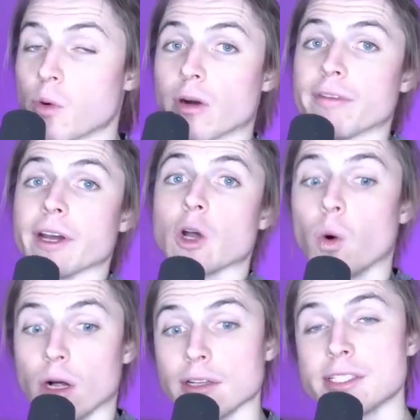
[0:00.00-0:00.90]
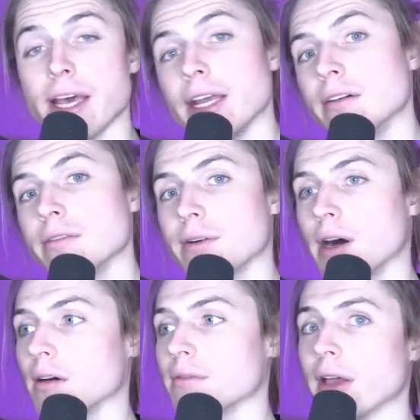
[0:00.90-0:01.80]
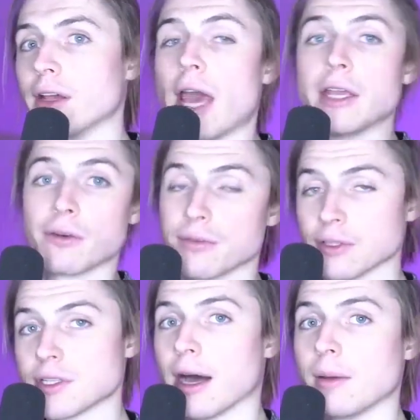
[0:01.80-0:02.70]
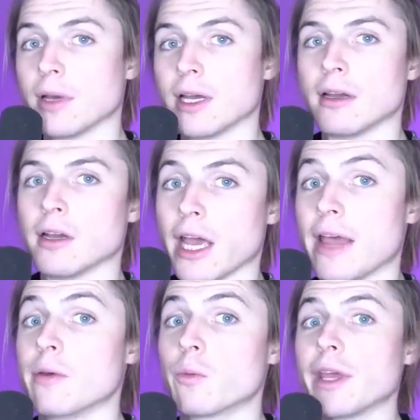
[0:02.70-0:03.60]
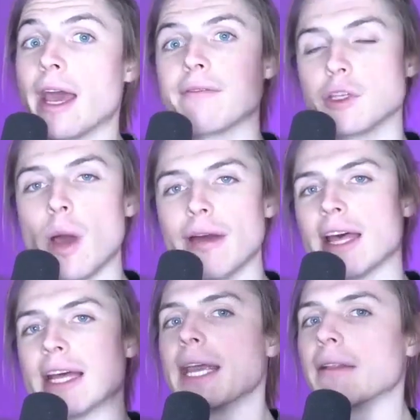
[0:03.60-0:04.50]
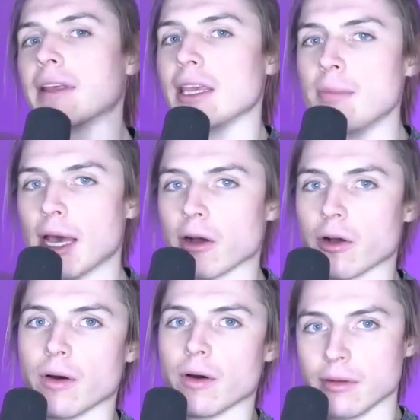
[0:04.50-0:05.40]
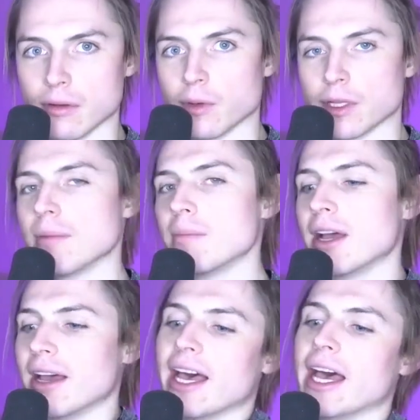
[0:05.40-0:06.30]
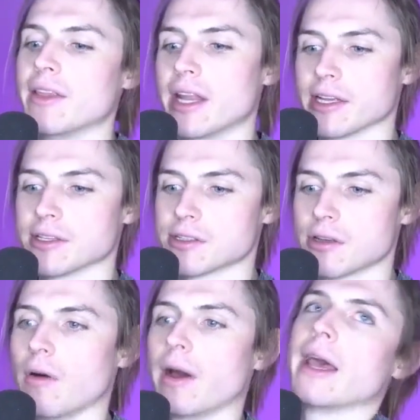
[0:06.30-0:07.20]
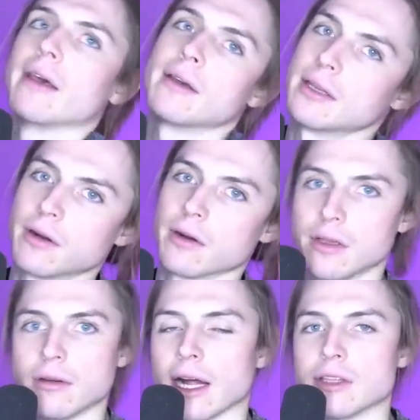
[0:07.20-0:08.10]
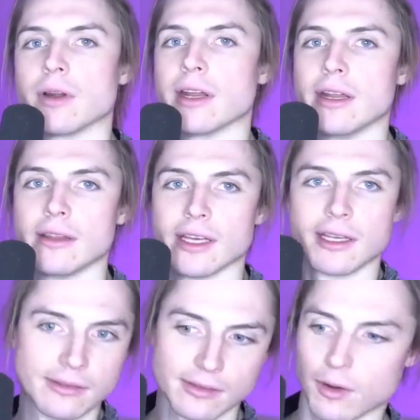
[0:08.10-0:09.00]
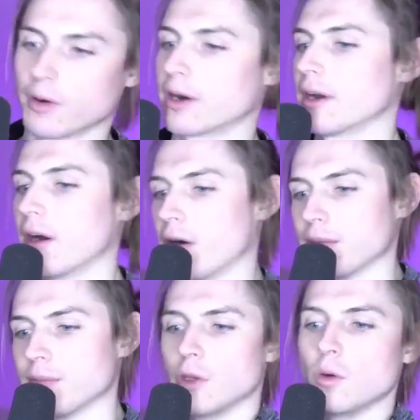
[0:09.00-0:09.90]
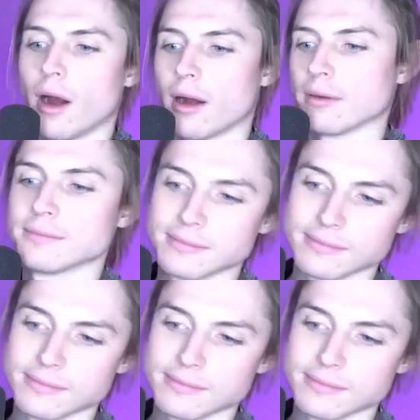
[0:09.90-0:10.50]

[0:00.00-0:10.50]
is more of a qualitative of, hey, you're full time, and then you have that daily email going with them, and then it's, oh, hey, you're not doing anything, or oh, you are.